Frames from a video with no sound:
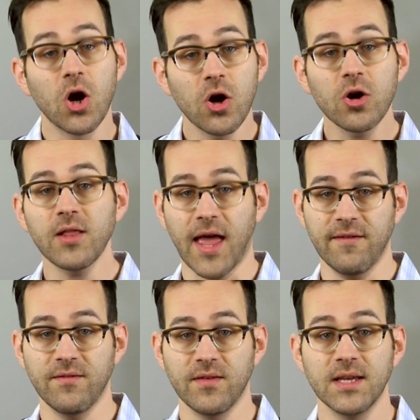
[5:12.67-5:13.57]
Her
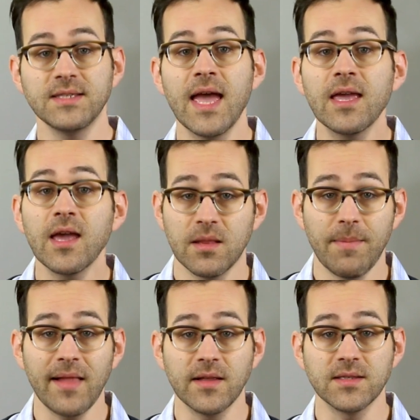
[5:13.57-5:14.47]
life is hanging in the
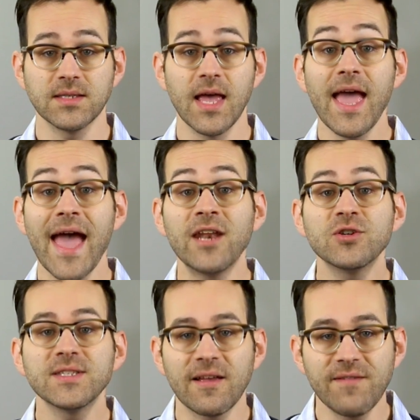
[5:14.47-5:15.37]
balance, and
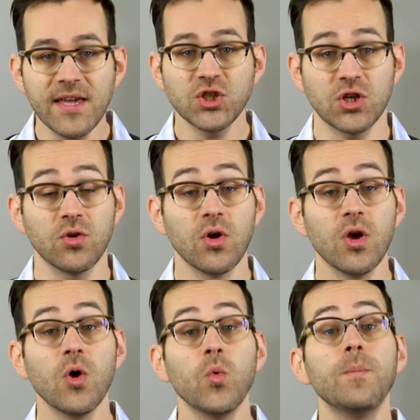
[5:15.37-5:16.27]
her salvation
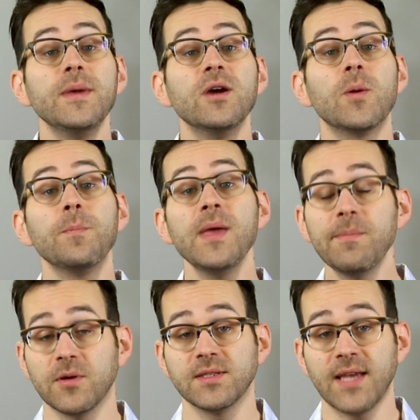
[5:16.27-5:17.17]
will be her
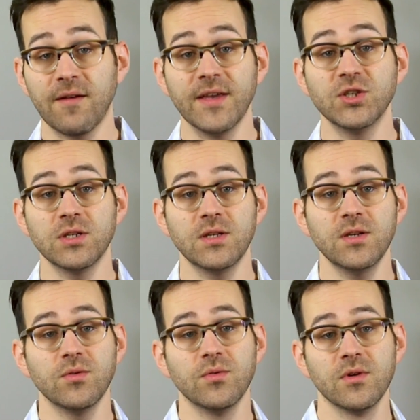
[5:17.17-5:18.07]
people's salvation too.